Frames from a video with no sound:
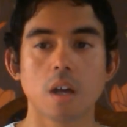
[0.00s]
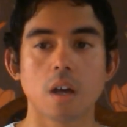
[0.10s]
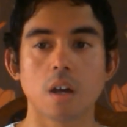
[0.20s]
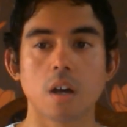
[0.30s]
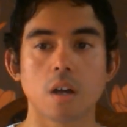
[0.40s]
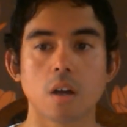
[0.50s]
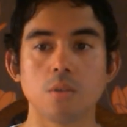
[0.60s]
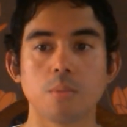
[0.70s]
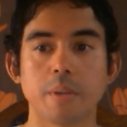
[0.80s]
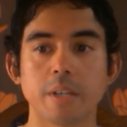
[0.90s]
uh,
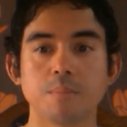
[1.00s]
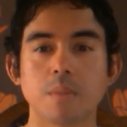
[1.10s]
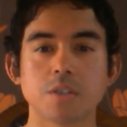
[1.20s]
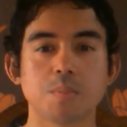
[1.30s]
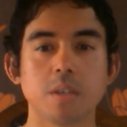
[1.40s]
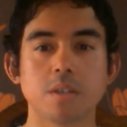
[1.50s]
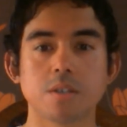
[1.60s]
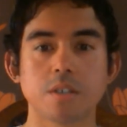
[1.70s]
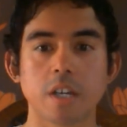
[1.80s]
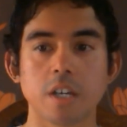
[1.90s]
opening must be the
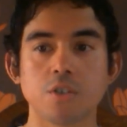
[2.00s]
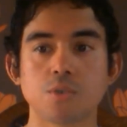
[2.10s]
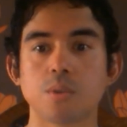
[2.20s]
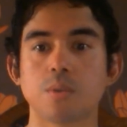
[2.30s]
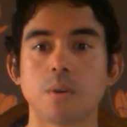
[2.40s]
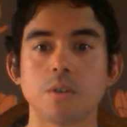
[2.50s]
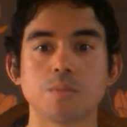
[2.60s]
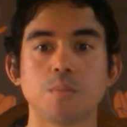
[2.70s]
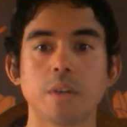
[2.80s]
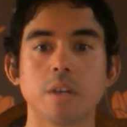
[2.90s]
sage with the
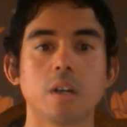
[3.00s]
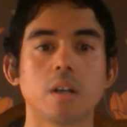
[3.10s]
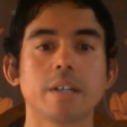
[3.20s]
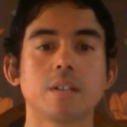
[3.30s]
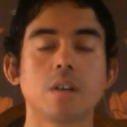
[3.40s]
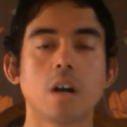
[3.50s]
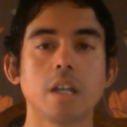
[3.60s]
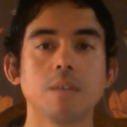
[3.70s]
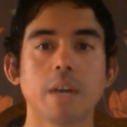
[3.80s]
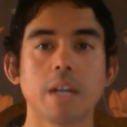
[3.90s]
rosemary, and I get a
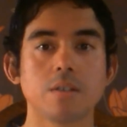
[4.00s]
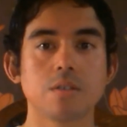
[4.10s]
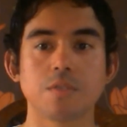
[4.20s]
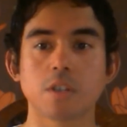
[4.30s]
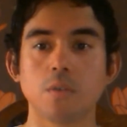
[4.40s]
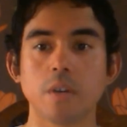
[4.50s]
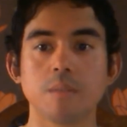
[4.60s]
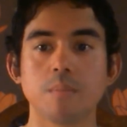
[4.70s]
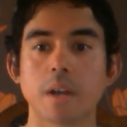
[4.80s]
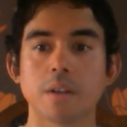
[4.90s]
tiny hint of the
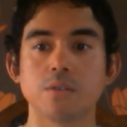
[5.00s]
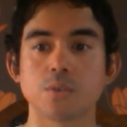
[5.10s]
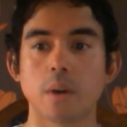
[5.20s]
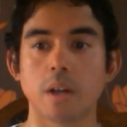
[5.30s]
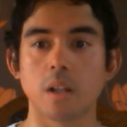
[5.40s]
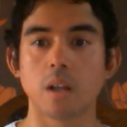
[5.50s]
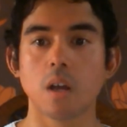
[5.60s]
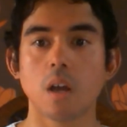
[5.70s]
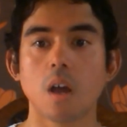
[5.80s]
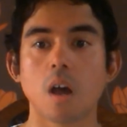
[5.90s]
green melon as well.
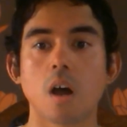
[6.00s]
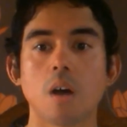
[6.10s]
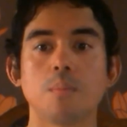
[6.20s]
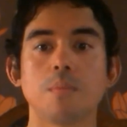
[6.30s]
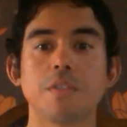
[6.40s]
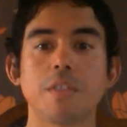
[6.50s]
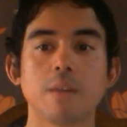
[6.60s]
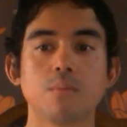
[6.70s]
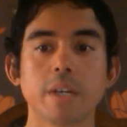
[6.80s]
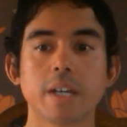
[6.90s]
Um,
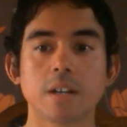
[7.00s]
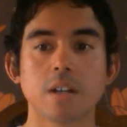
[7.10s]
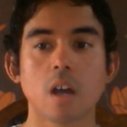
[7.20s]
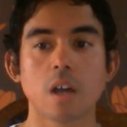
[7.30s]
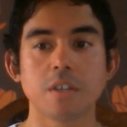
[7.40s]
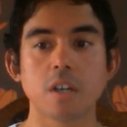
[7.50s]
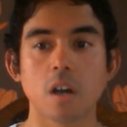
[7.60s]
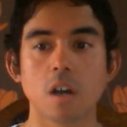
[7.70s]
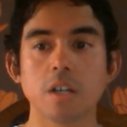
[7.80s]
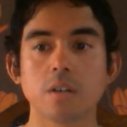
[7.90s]
then we get the
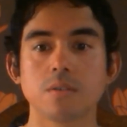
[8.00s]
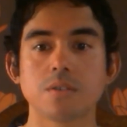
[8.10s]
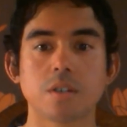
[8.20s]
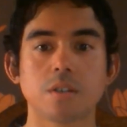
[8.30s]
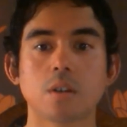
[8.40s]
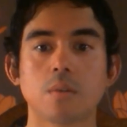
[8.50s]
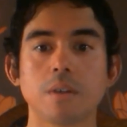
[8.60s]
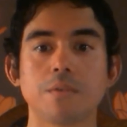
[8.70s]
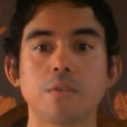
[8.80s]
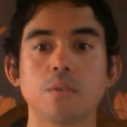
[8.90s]
early onset of the
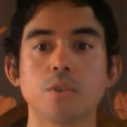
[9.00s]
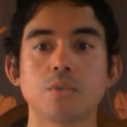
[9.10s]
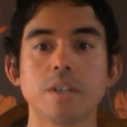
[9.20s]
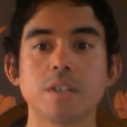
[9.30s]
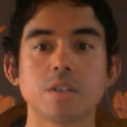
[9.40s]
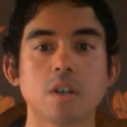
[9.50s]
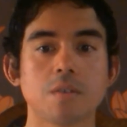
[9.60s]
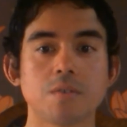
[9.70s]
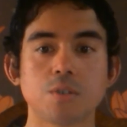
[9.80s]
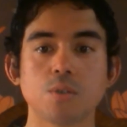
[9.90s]
grapefruit, which really
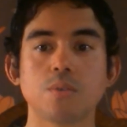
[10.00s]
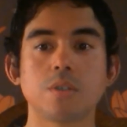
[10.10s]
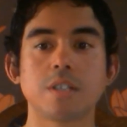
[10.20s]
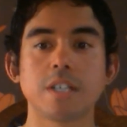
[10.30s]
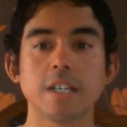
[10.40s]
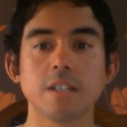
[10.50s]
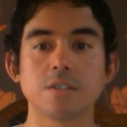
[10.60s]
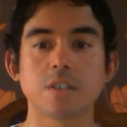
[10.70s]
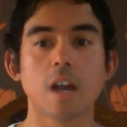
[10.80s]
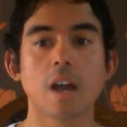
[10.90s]
serves to, to
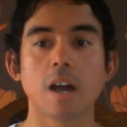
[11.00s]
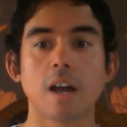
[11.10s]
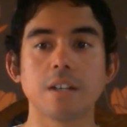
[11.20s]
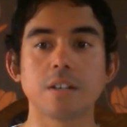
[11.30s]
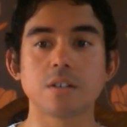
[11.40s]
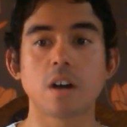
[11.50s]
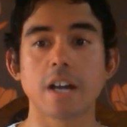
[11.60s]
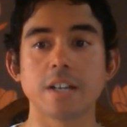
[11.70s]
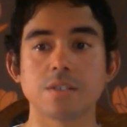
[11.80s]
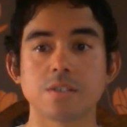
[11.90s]
tease and
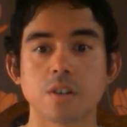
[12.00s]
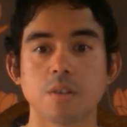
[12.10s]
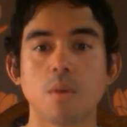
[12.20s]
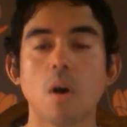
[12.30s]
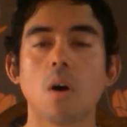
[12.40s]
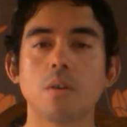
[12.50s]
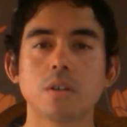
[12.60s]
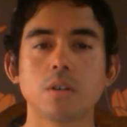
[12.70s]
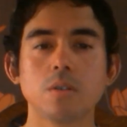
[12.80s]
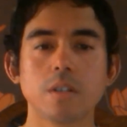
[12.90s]
entice. Um, on a
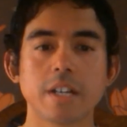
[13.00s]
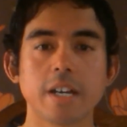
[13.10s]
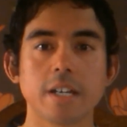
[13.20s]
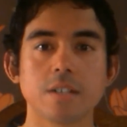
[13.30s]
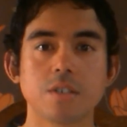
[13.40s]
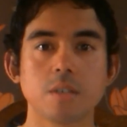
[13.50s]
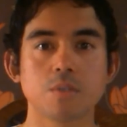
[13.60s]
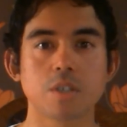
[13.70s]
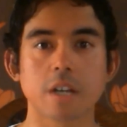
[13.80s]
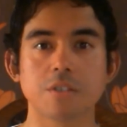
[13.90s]
cooler day, it
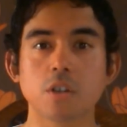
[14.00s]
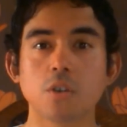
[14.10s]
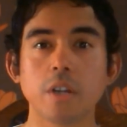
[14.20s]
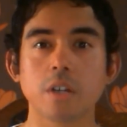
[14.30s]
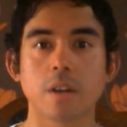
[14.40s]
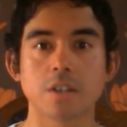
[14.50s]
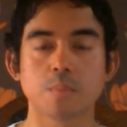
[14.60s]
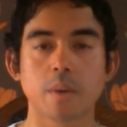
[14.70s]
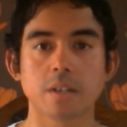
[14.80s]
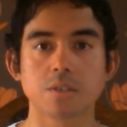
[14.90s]
seems like the greener
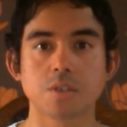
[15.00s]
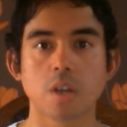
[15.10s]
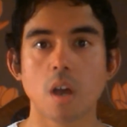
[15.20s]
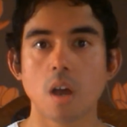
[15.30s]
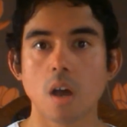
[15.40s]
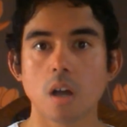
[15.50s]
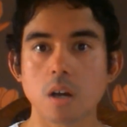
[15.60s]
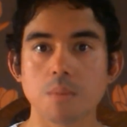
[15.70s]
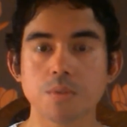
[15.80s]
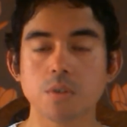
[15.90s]
aspects
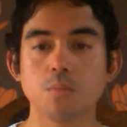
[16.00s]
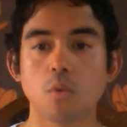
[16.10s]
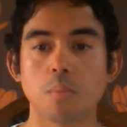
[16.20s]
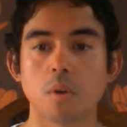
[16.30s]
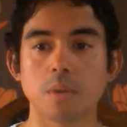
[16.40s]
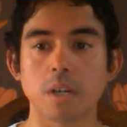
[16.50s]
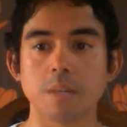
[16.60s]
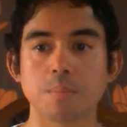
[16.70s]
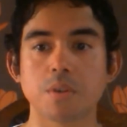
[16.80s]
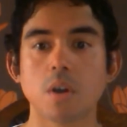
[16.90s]
come through more prominently,
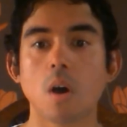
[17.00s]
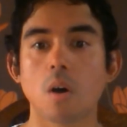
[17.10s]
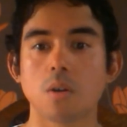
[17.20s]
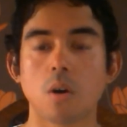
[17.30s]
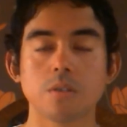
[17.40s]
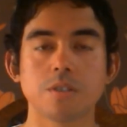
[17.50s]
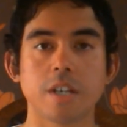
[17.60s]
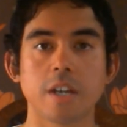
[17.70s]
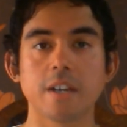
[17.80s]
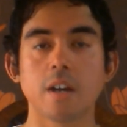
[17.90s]
but on a hot
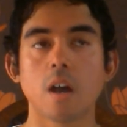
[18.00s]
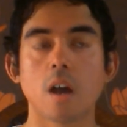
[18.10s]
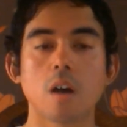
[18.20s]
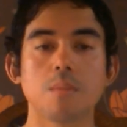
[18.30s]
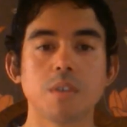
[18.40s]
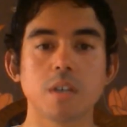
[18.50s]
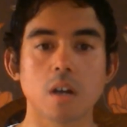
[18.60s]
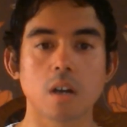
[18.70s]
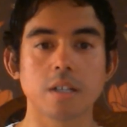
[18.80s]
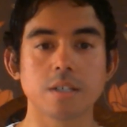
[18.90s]
day, um, the
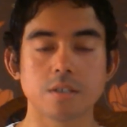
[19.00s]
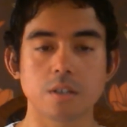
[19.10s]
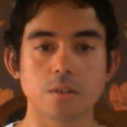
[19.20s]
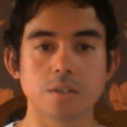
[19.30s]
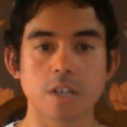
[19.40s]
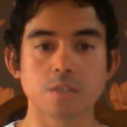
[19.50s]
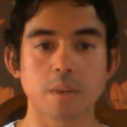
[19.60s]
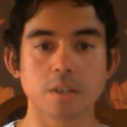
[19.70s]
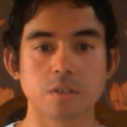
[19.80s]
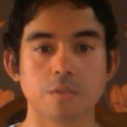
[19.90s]
early citrus
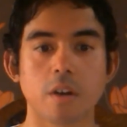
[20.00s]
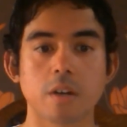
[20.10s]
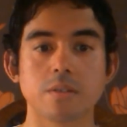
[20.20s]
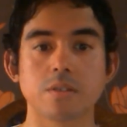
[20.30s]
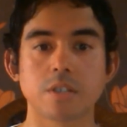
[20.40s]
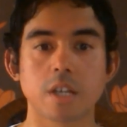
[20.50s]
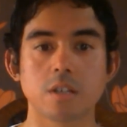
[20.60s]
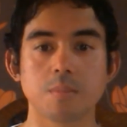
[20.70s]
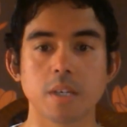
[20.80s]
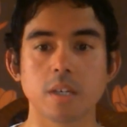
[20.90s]
aspects of the fragrance tend
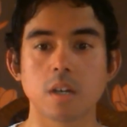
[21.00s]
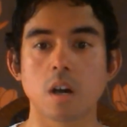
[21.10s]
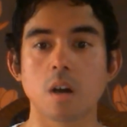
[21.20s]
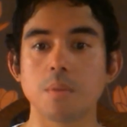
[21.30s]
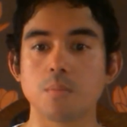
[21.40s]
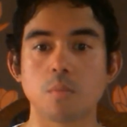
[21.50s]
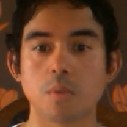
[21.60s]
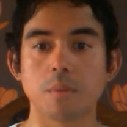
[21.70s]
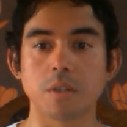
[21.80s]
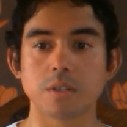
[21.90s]
to be uh, a bit more
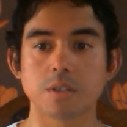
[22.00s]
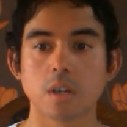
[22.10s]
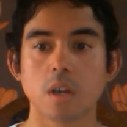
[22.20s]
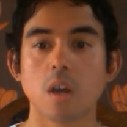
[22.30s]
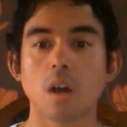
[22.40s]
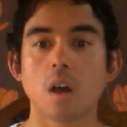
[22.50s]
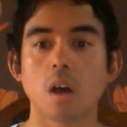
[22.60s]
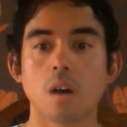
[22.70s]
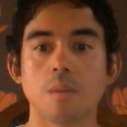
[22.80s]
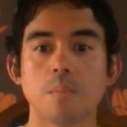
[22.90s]
prominent.
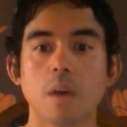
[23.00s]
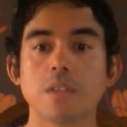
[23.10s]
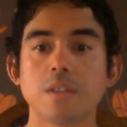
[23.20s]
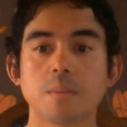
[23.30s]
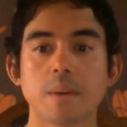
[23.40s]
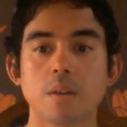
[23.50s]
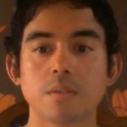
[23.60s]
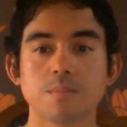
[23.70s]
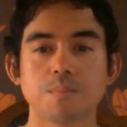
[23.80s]
Um, then about